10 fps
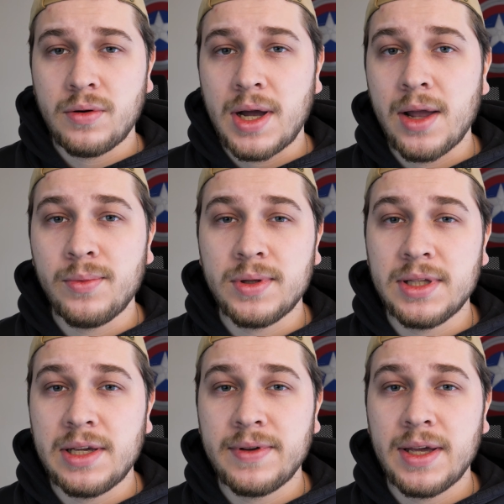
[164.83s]
I will
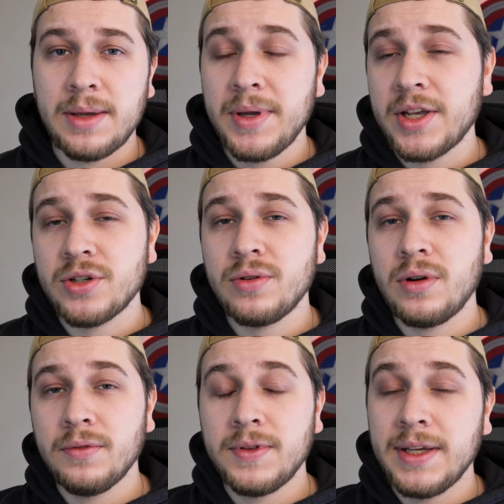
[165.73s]
leave a picture
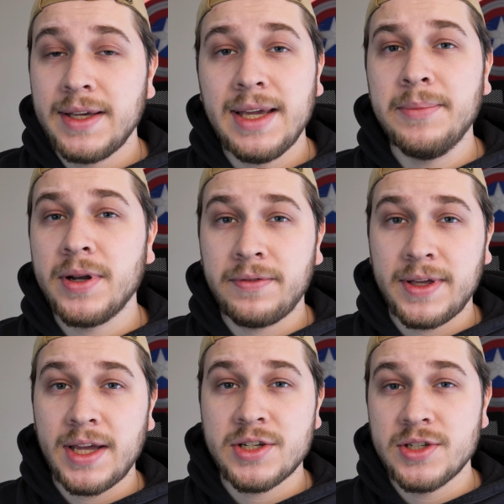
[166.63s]
of the key
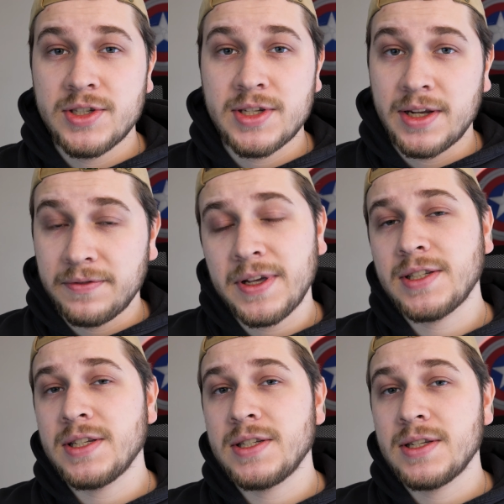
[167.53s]
modifications and
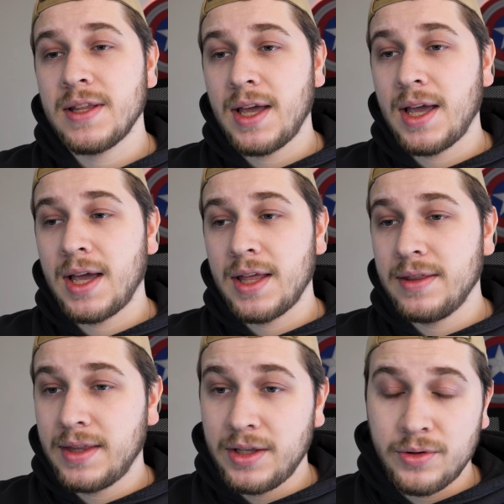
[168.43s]
fixes
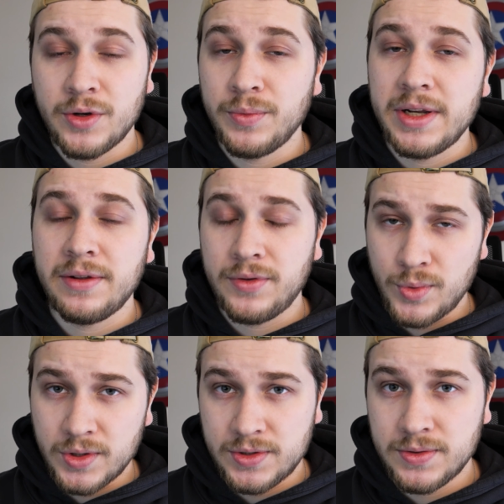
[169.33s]
that you can read if you
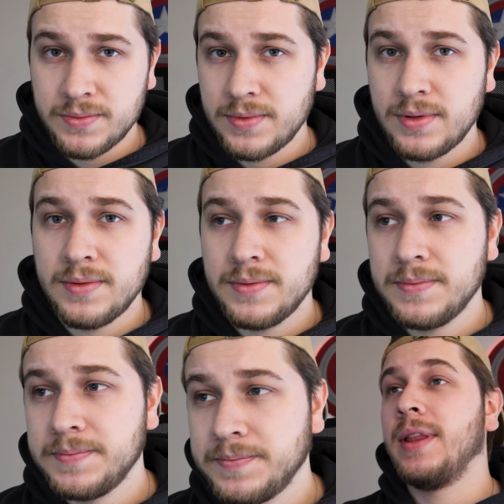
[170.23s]
want to.
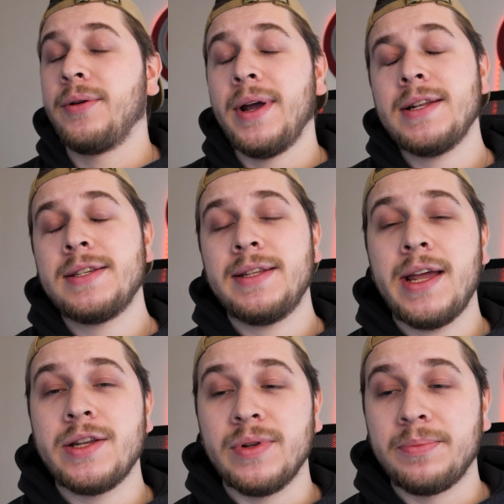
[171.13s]
The crane
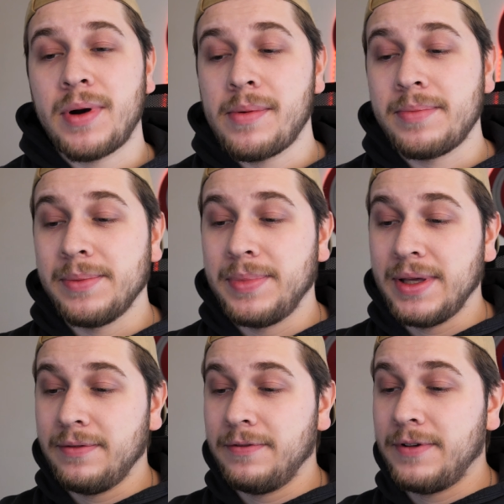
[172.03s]
stage will probably
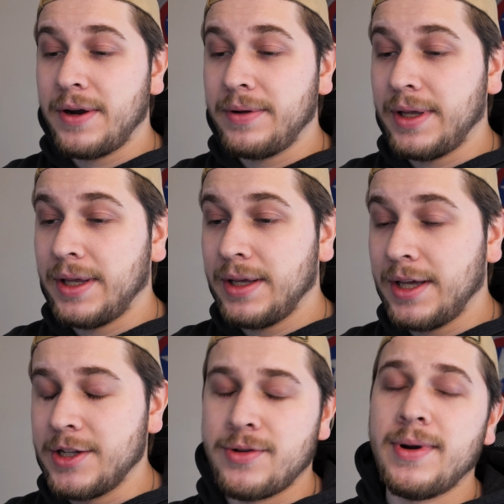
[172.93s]
be very
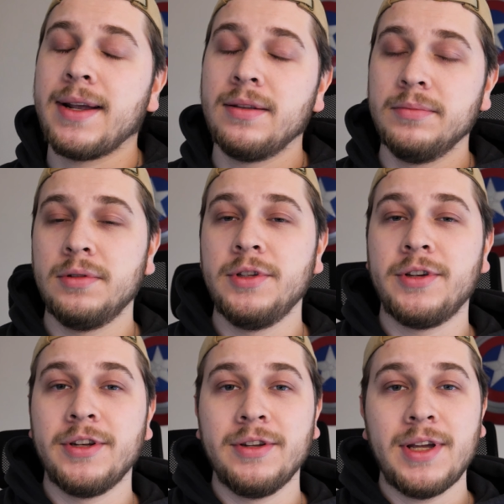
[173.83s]
interactable. You
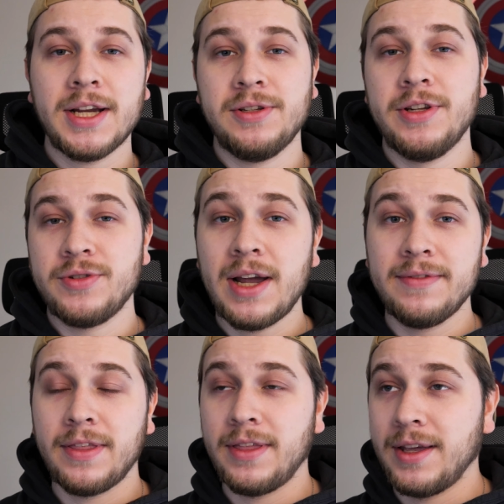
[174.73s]
can actually drive
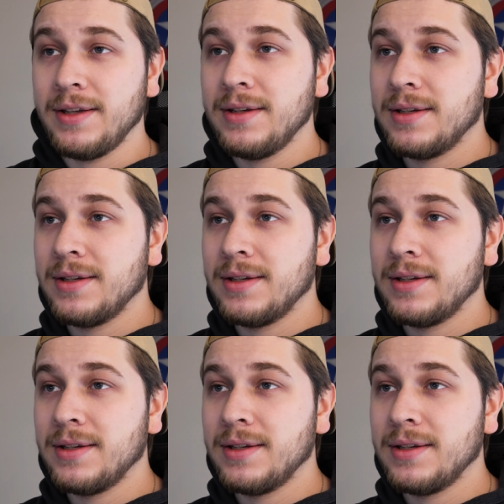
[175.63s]
the thing.